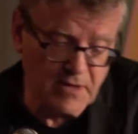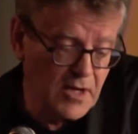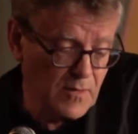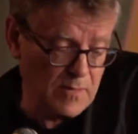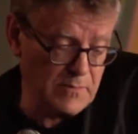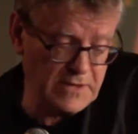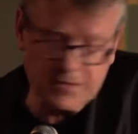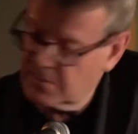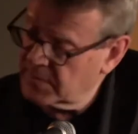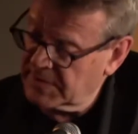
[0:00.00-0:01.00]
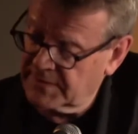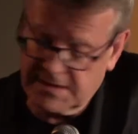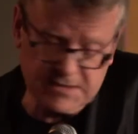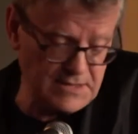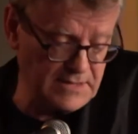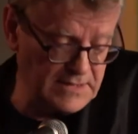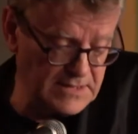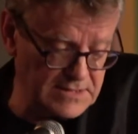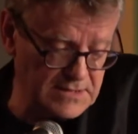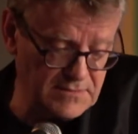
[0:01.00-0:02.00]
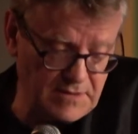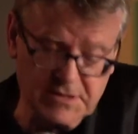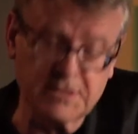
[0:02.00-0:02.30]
What were they doing in these situations?